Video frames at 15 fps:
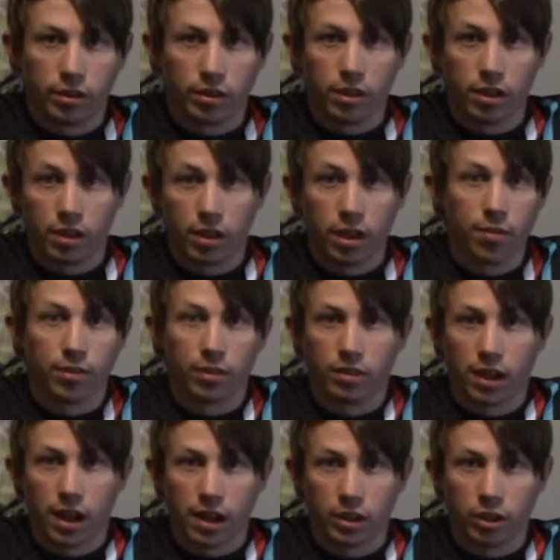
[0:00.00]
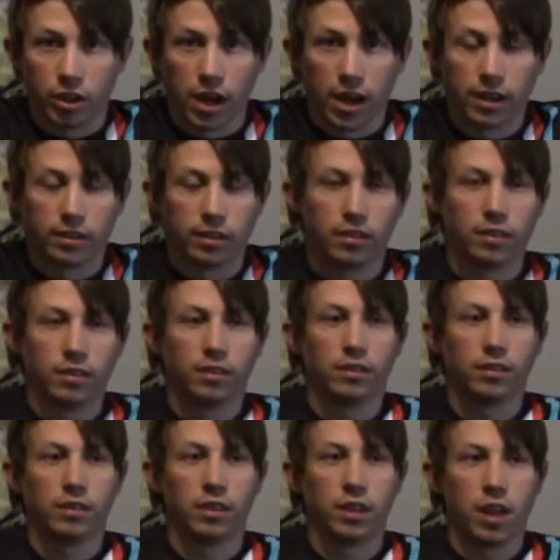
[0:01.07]
to even stand a chance.
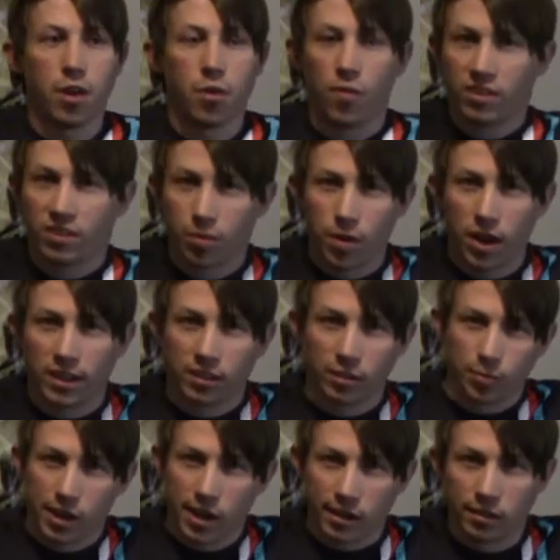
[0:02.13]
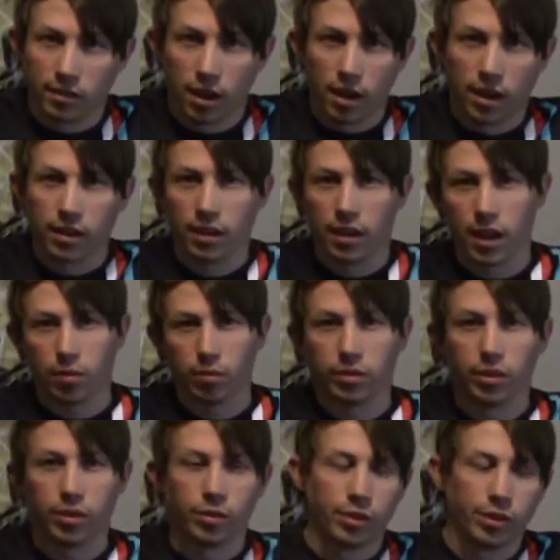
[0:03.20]
Which it might just be I suck at the game, so
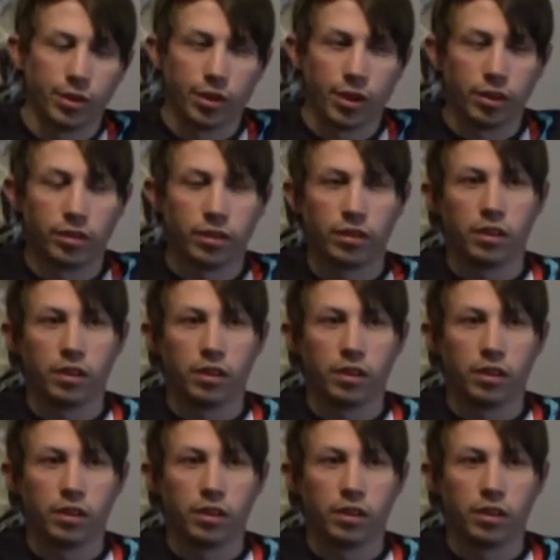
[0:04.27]
who knows.